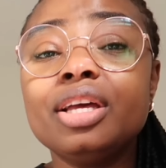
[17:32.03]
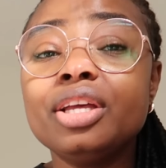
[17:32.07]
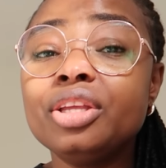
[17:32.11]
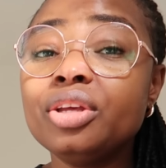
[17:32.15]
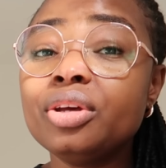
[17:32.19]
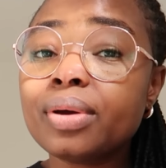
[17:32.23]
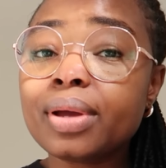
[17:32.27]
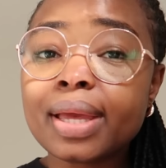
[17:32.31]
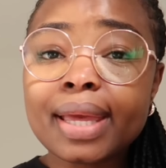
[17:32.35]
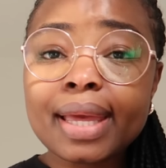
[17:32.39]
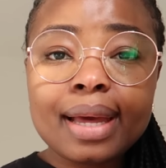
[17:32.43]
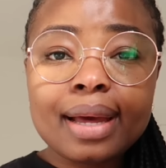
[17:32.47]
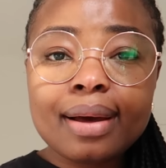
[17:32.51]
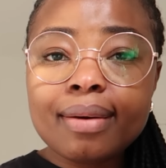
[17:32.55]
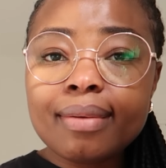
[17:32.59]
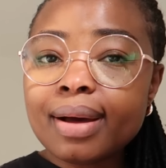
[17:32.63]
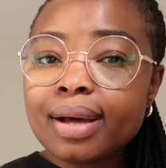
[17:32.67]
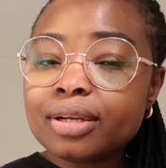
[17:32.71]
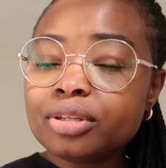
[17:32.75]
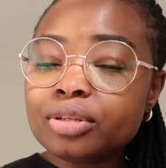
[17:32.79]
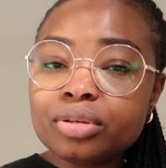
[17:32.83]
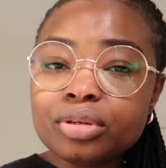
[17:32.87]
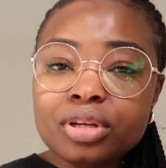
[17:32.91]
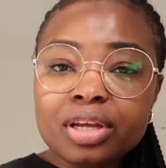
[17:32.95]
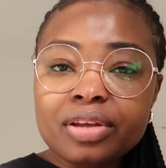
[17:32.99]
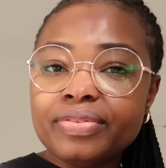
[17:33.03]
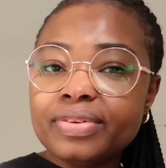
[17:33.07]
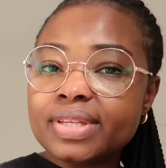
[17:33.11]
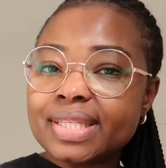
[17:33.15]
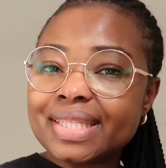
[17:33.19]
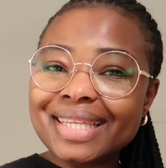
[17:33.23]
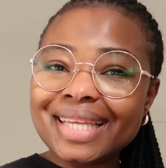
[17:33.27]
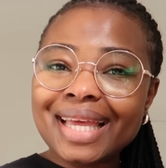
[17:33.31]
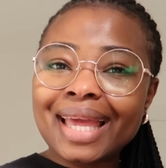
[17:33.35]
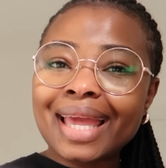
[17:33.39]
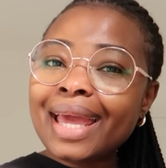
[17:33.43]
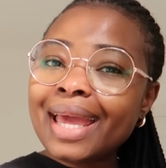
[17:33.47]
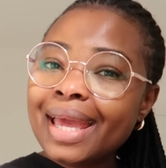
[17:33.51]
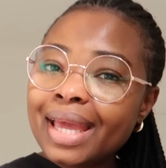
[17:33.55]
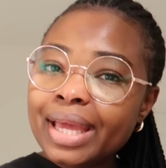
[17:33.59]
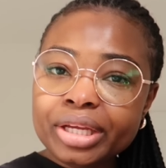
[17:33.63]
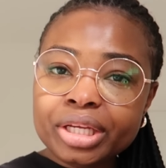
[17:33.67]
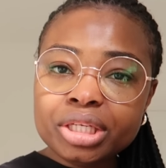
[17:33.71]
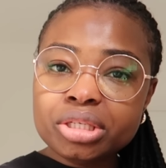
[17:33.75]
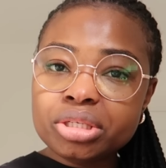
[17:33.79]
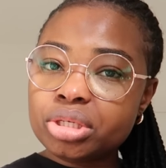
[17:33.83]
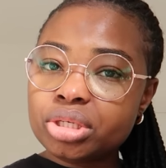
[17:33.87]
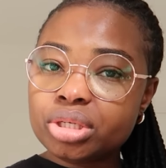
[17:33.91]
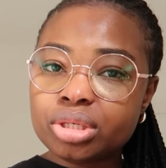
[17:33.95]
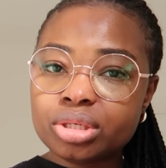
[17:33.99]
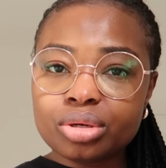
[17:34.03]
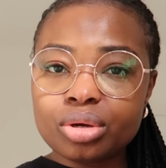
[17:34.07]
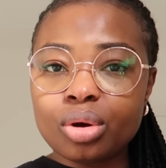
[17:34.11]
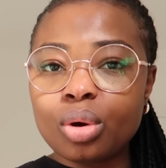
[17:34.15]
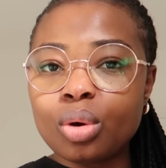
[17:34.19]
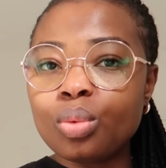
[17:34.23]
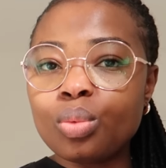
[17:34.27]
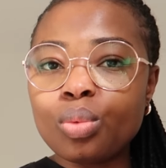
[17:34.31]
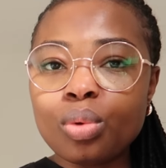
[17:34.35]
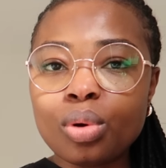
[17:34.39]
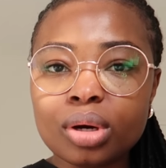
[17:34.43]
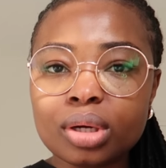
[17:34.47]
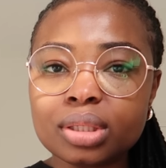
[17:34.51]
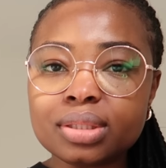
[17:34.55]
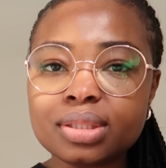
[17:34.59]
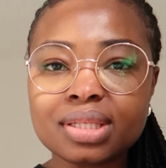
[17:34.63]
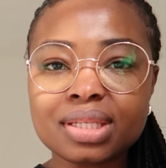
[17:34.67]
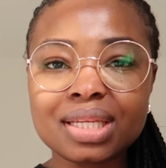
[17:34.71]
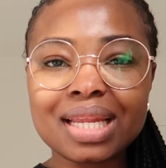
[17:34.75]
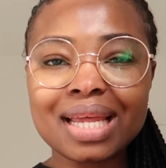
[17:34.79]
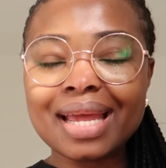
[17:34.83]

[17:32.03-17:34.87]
your girl, I don't know if it's the age or what.